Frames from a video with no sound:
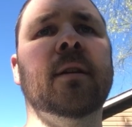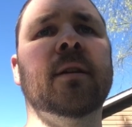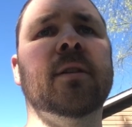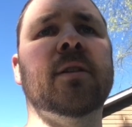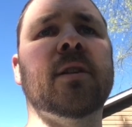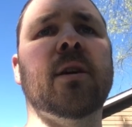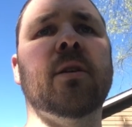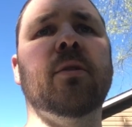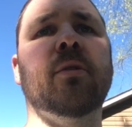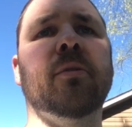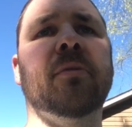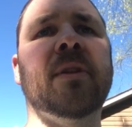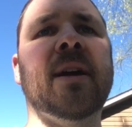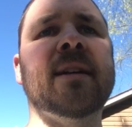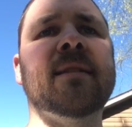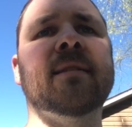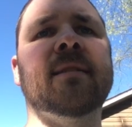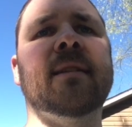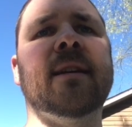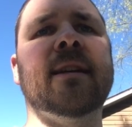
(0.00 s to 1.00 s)
So
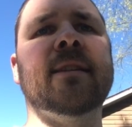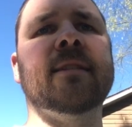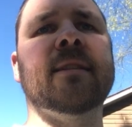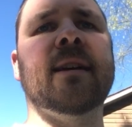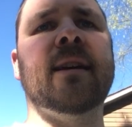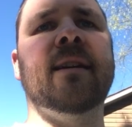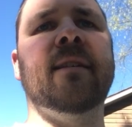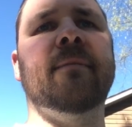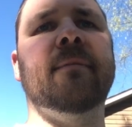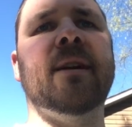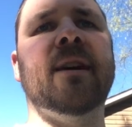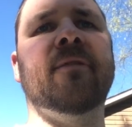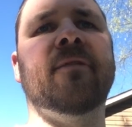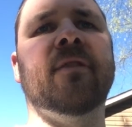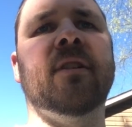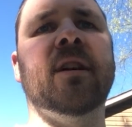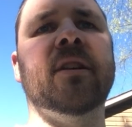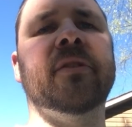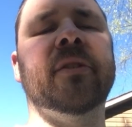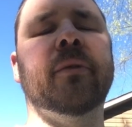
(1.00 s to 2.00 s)
that's kind of my
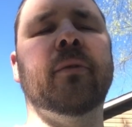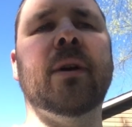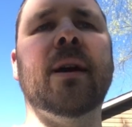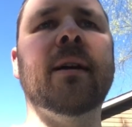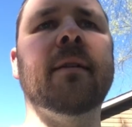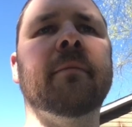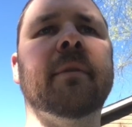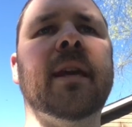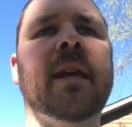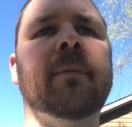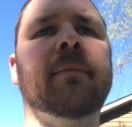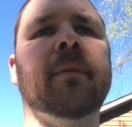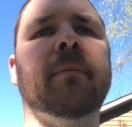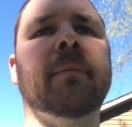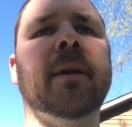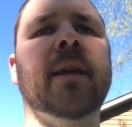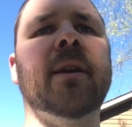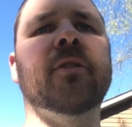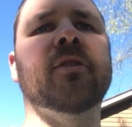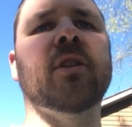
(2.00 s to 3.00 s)
philosophy, why I'm keeping
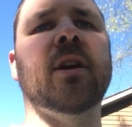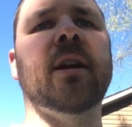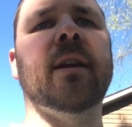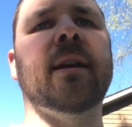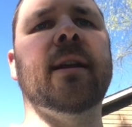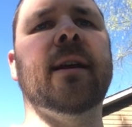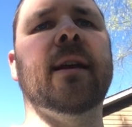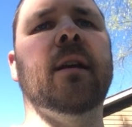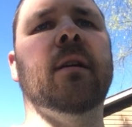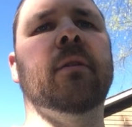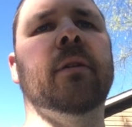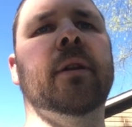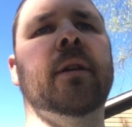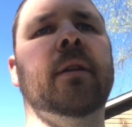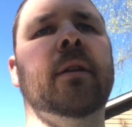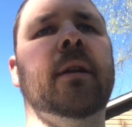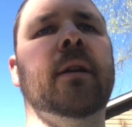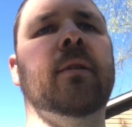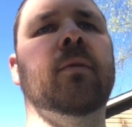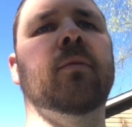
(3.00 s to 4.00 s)
bees right now,
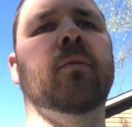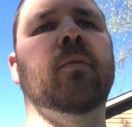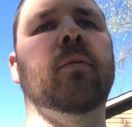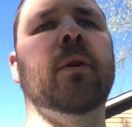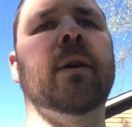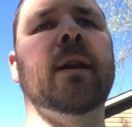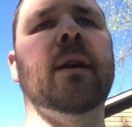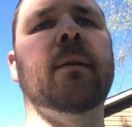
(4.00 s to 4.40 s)
and what